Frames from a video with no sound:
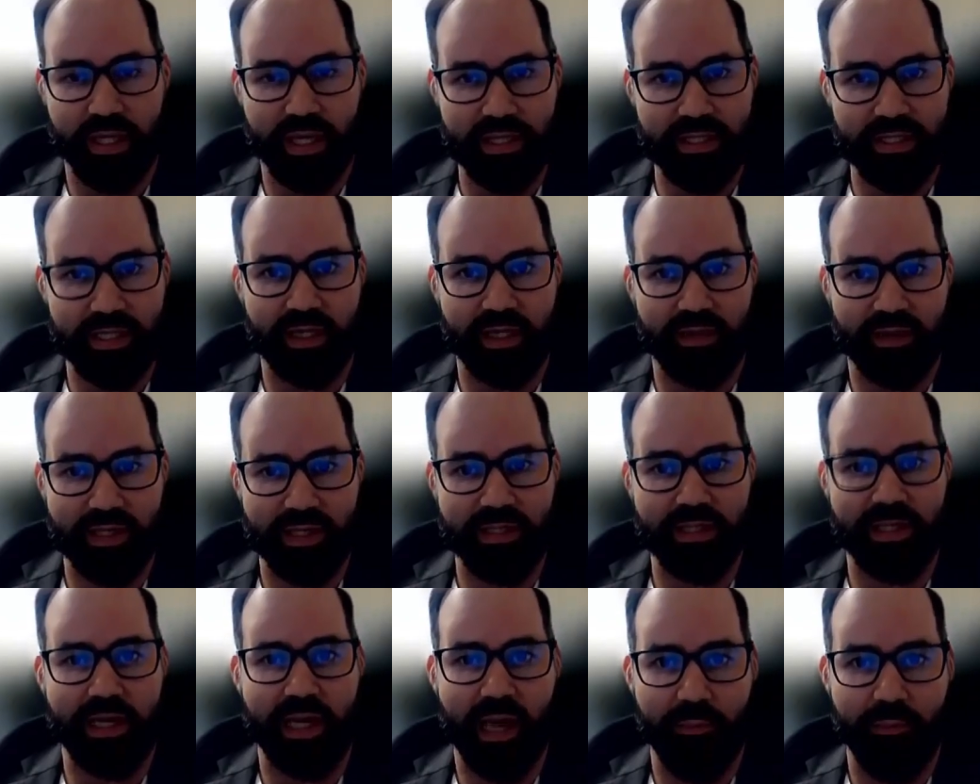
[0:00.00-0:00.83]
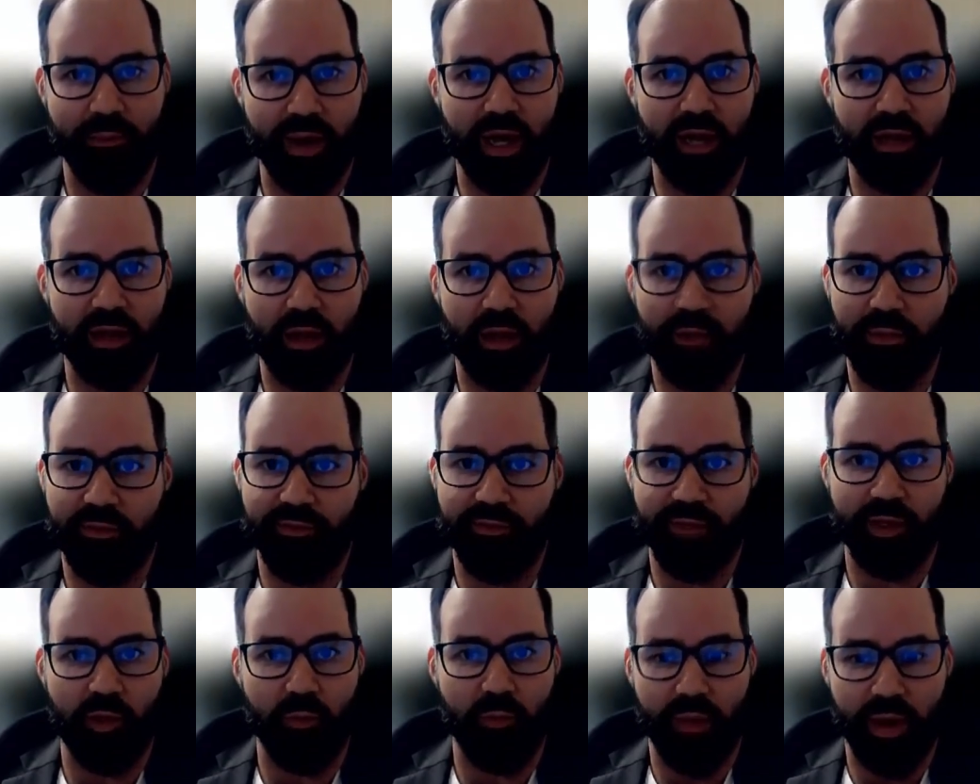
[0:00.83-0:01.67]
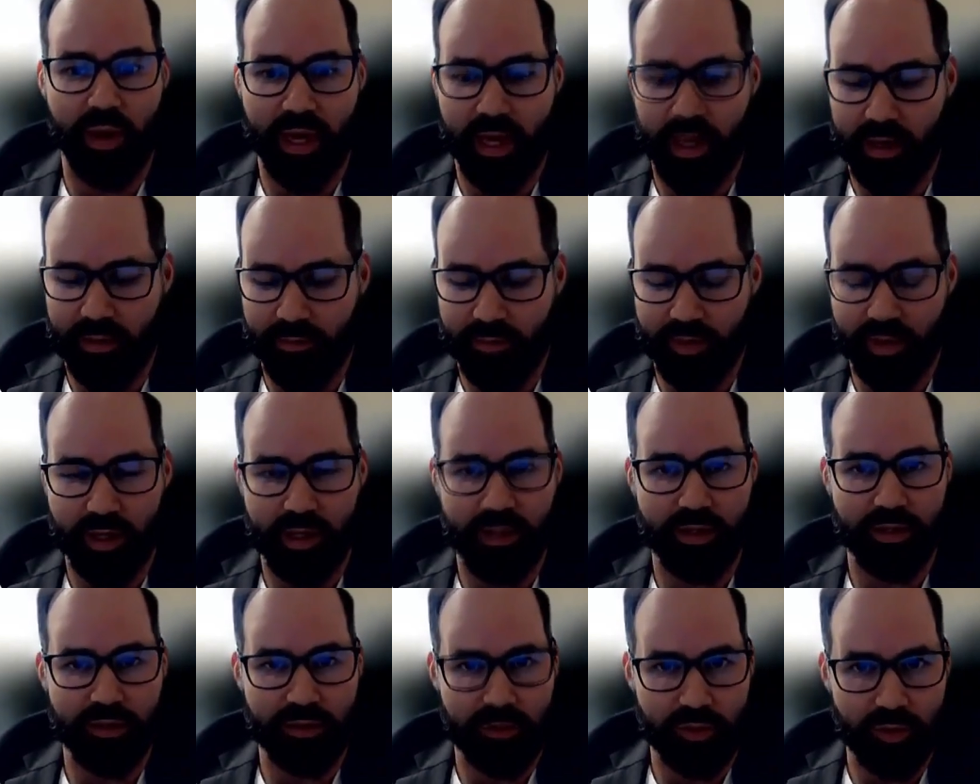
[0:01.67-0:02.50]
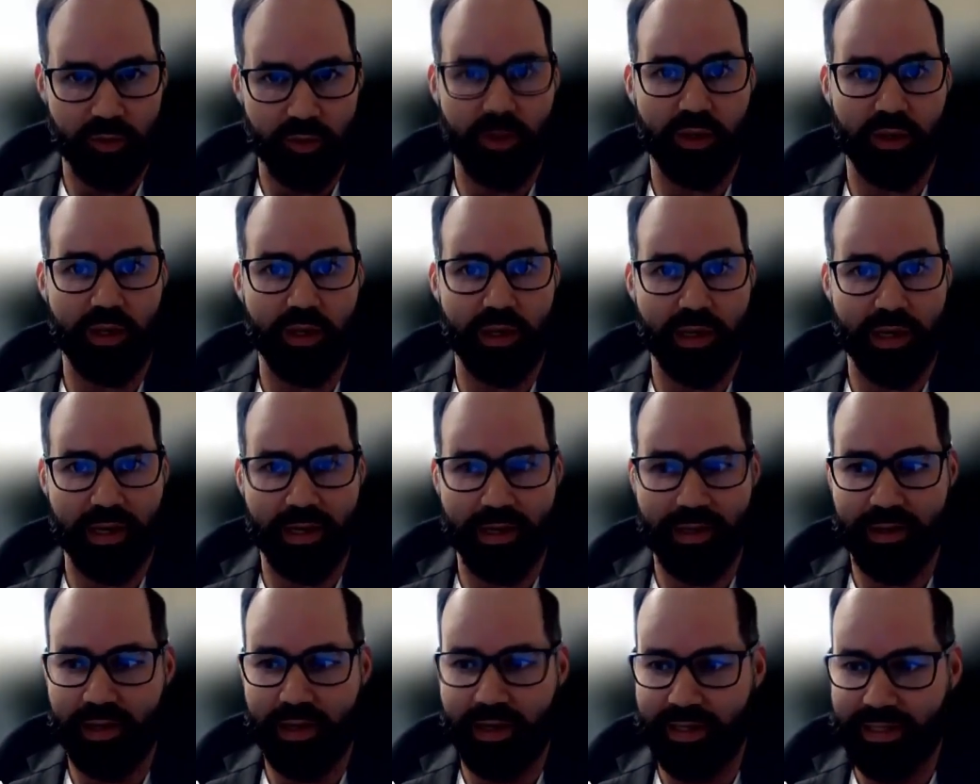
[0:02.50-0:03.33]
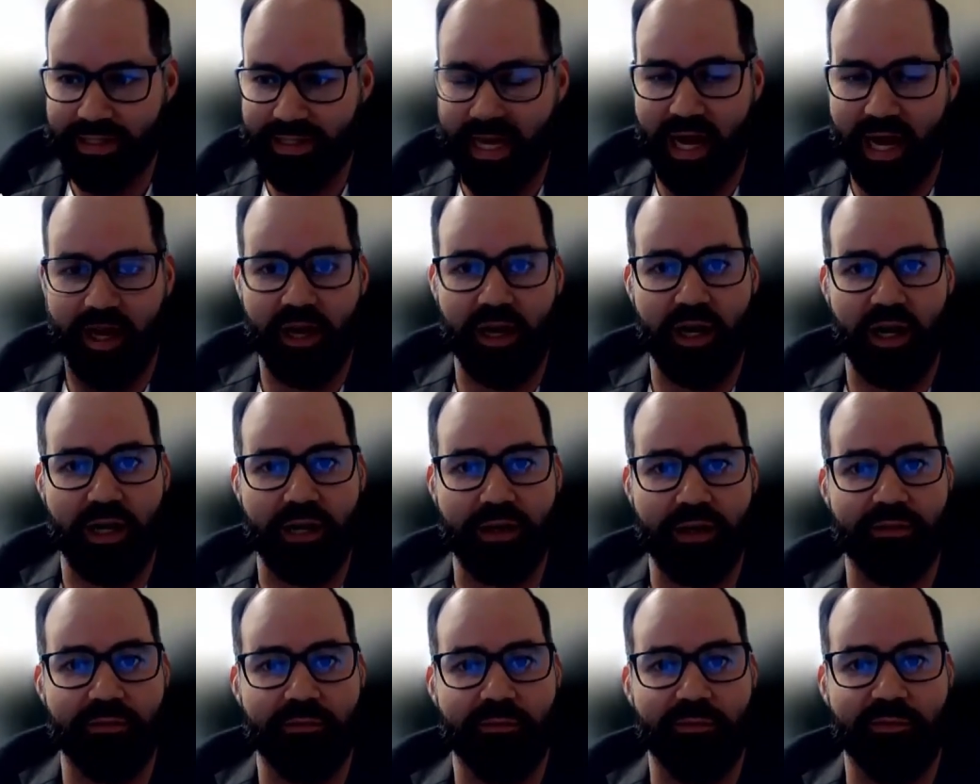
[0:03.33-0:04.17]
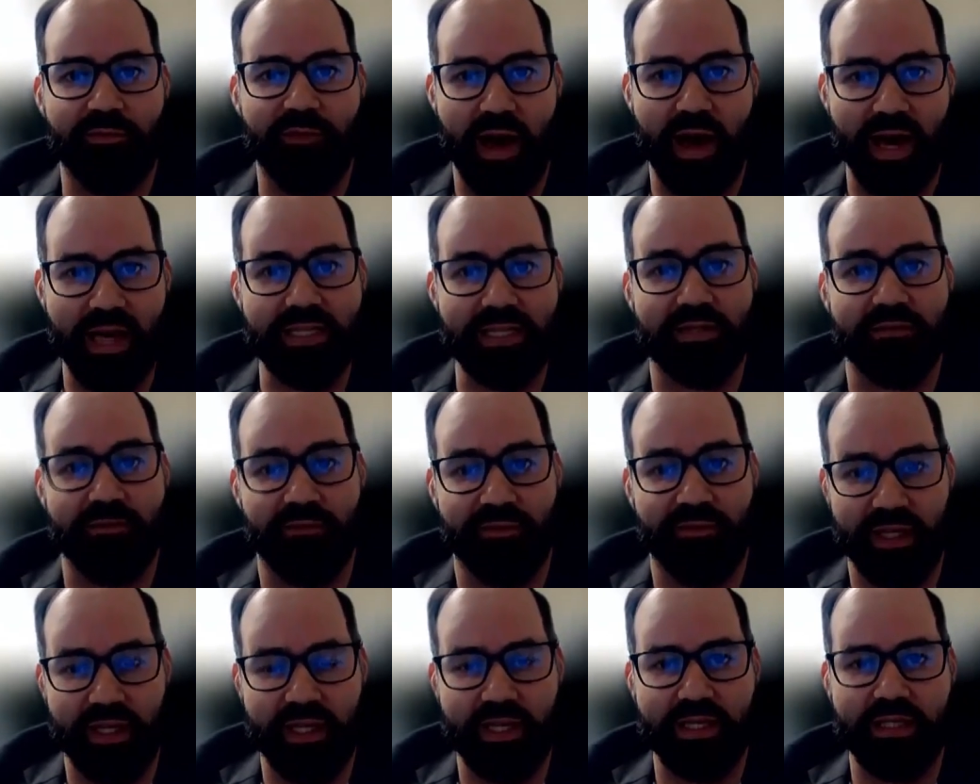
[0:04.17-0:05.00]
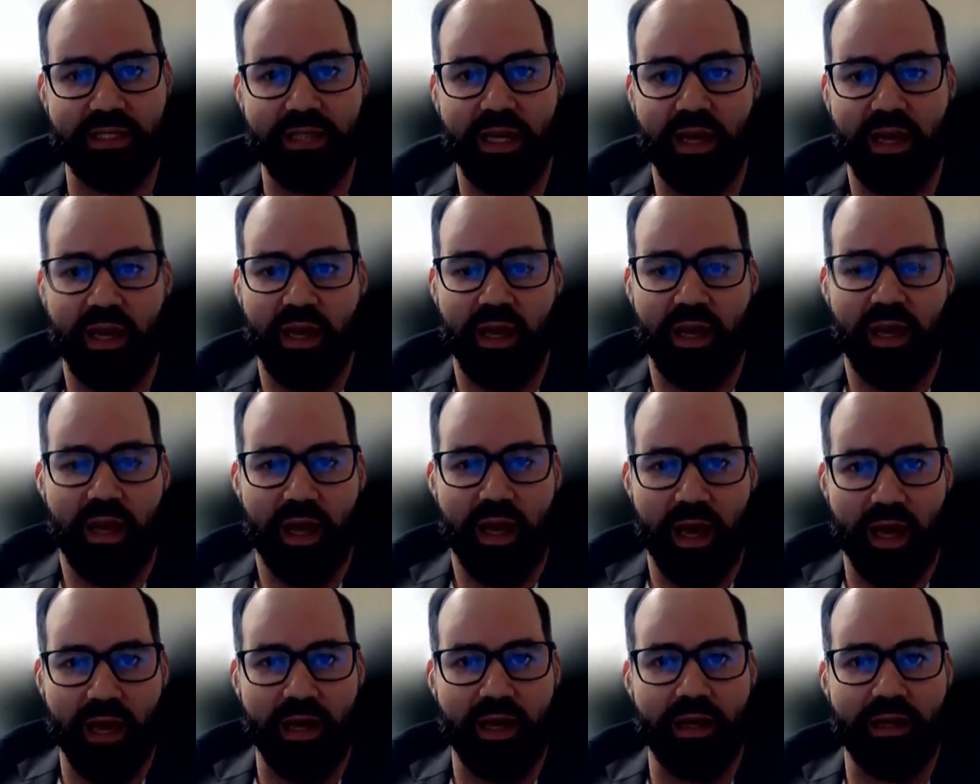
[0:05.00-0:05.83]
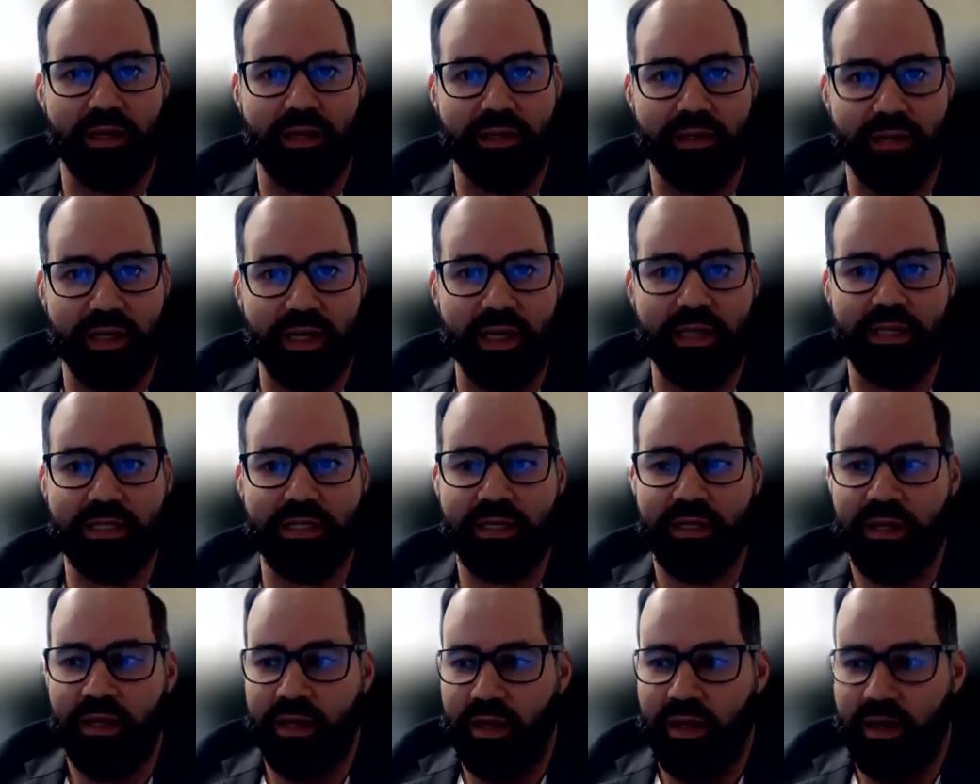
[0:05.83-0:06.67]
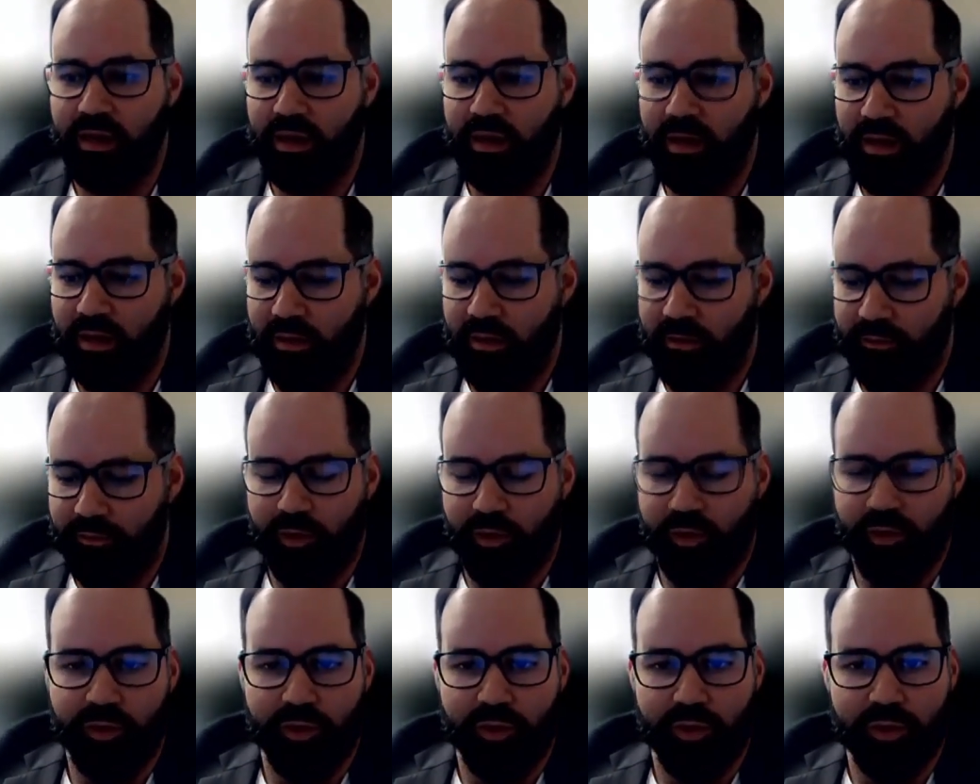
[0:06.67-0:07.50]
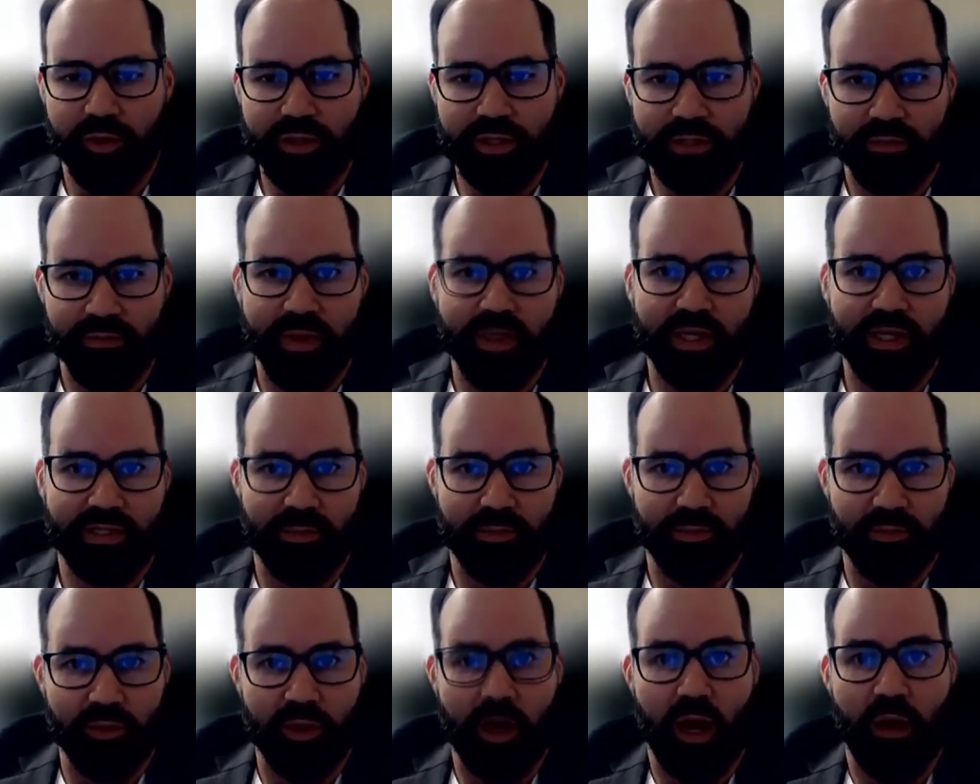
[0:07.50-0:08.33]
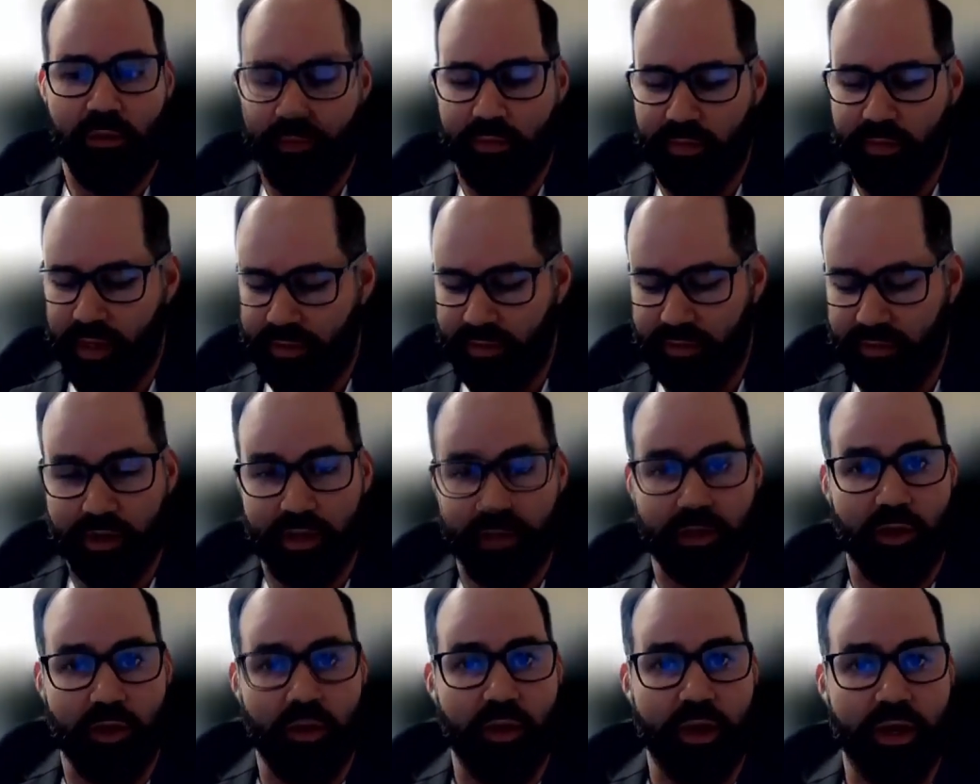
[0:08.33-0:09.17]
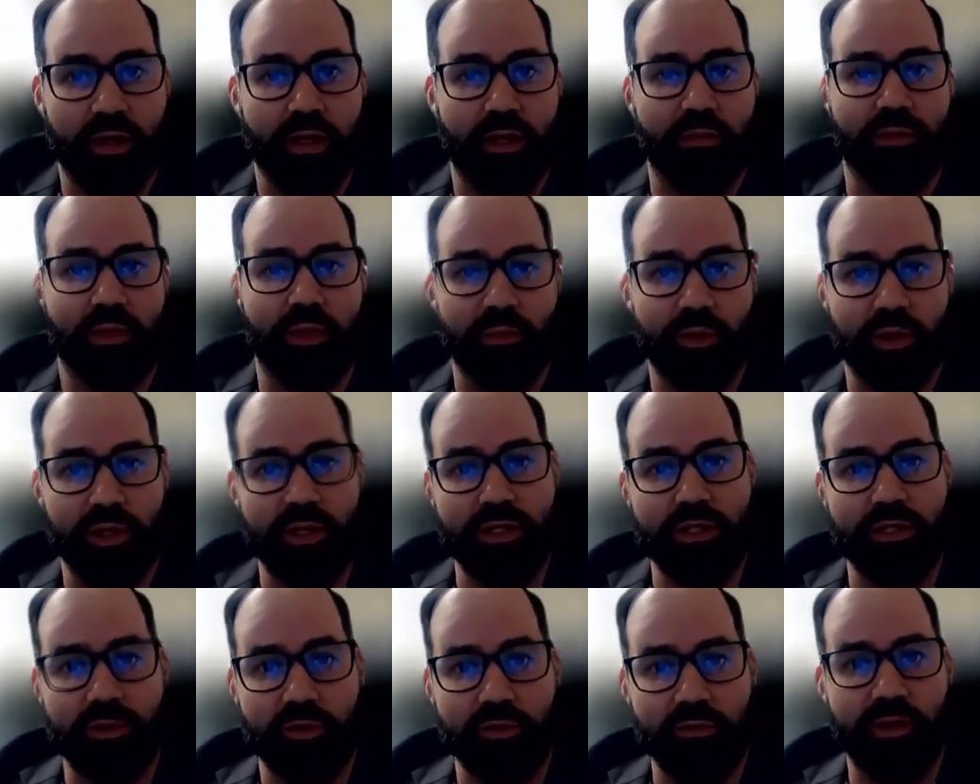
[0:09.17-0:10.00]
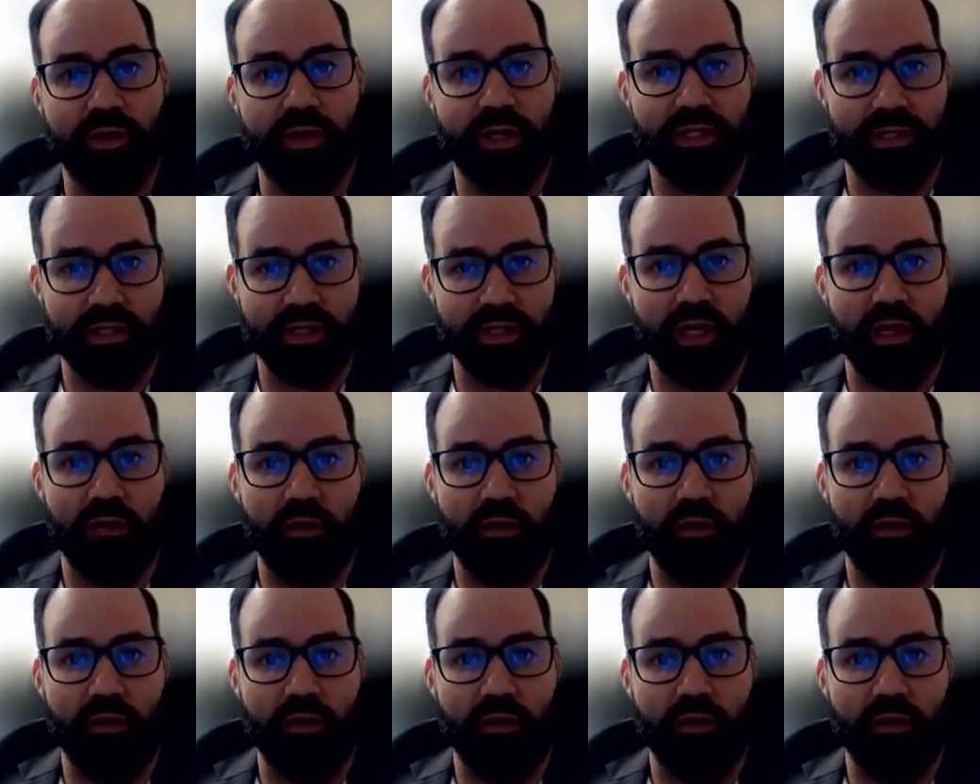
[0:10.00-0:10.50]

Tickets like this can pile up if they don't pay them. They do a, uh, tack on fines and fees, and it does further cements a problem that the low income communities do face in